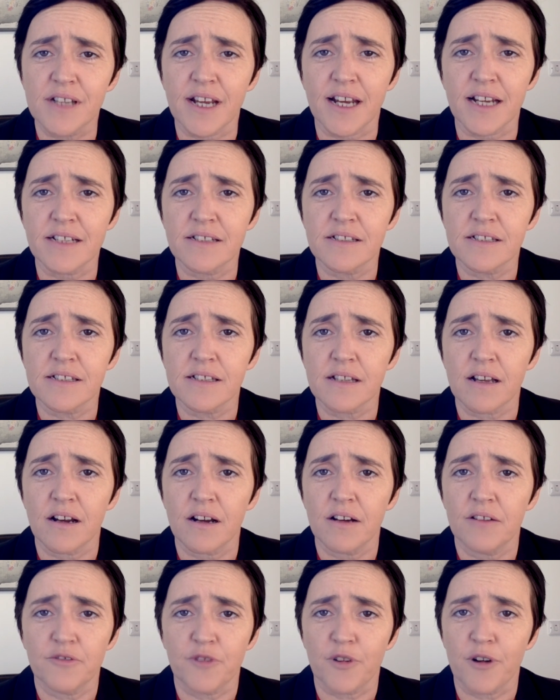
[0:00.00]
dates
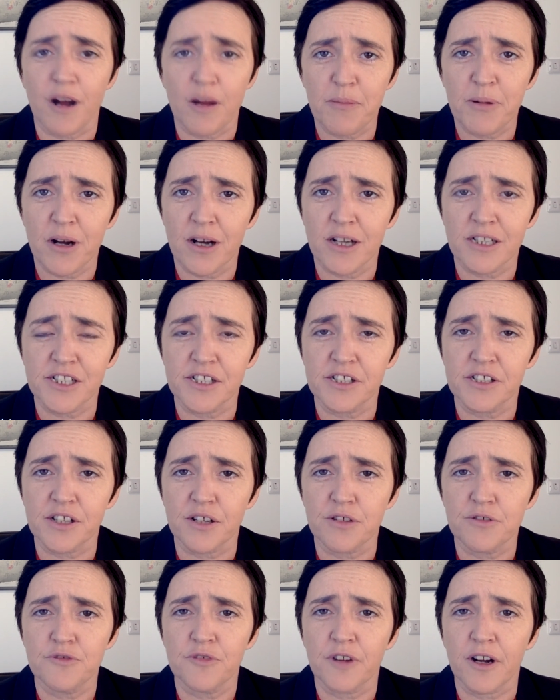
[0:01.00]
for our party
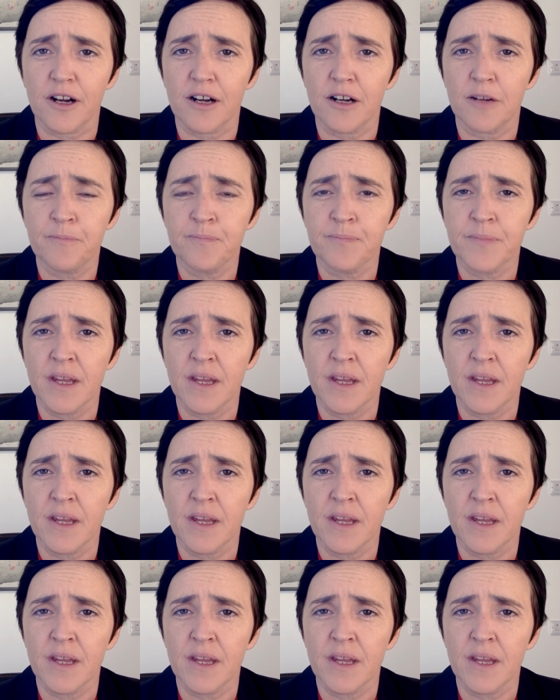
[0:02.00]
so far.